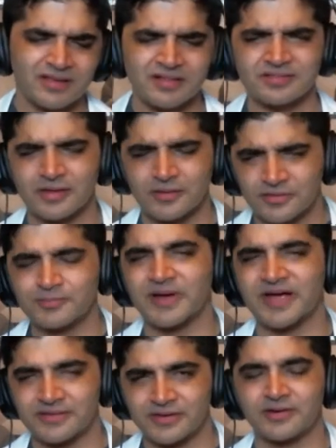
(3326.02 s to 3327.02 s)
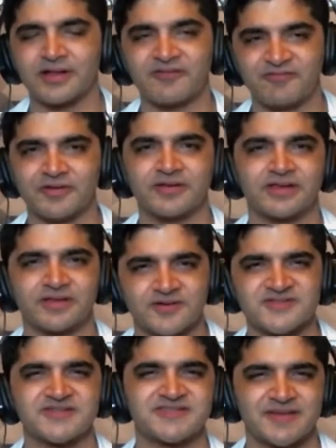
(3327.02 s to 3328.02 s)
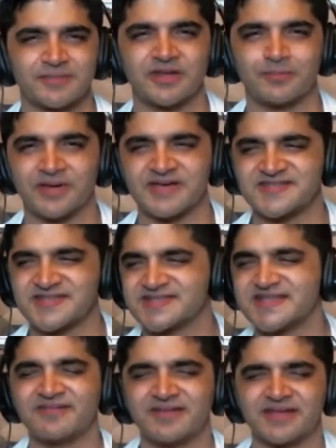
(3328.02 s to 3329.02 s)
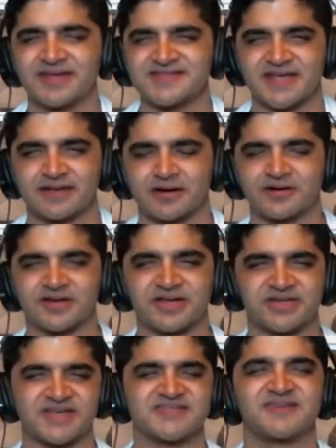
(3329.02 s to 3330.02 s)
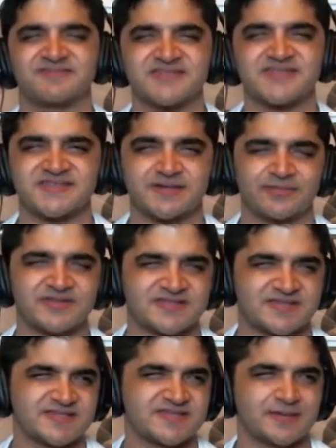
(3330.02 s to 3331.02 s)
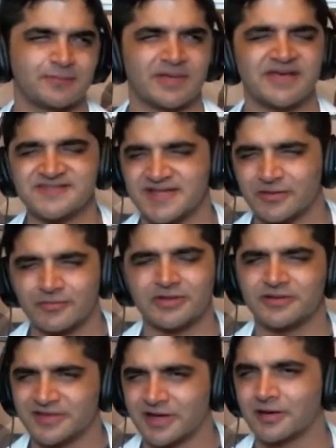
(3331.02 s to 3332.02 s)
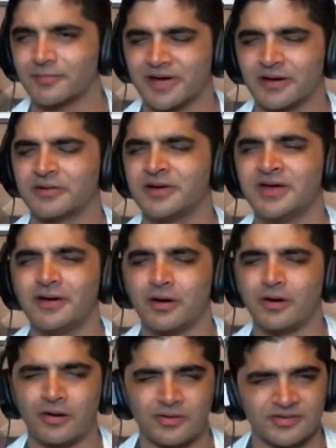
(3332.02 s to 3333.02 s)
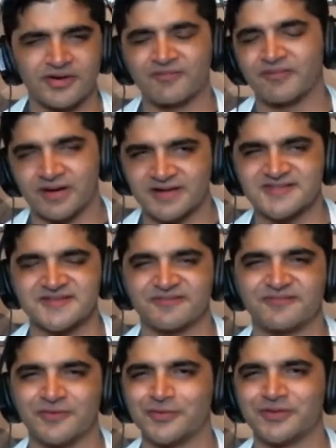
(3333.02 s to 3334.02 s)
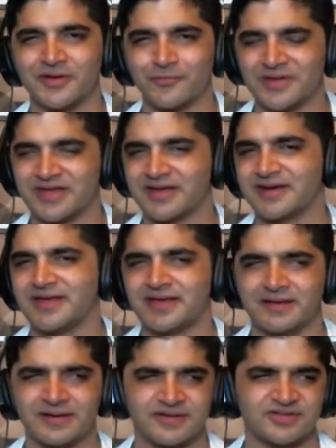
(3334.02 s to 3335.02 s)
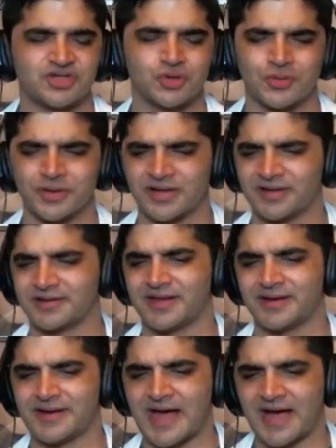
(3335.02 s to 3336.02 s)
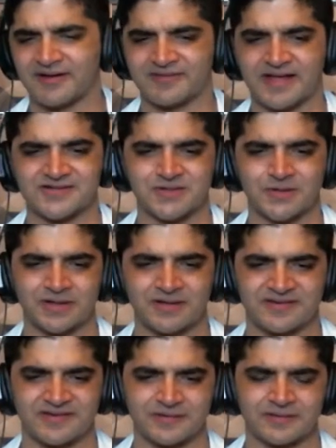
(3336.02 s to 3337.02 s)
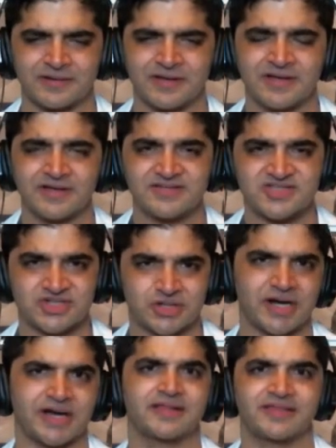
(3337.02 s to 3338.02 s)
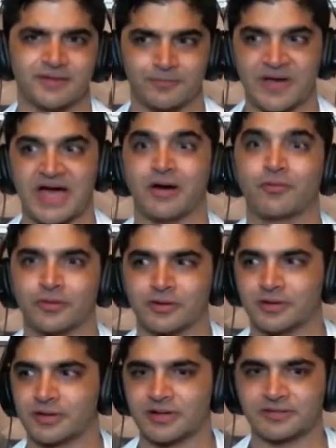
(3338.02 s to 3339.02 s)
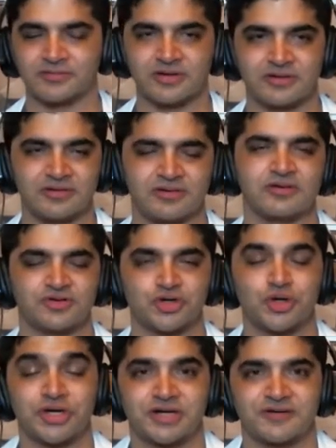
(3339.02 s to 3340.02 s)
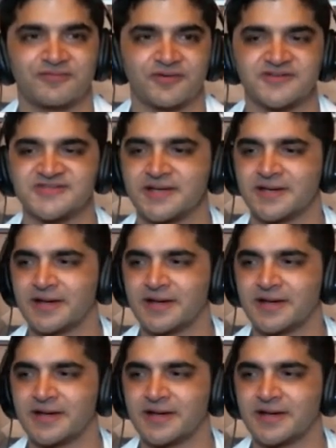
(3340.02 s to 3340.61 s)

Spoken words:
Little by little, I feel like those are some of the basics. Even things like our digestive system is just amazing when you think about all the different kinds of food that we can eat and enjoy, and then have that turn into strength and power and nutrition for us.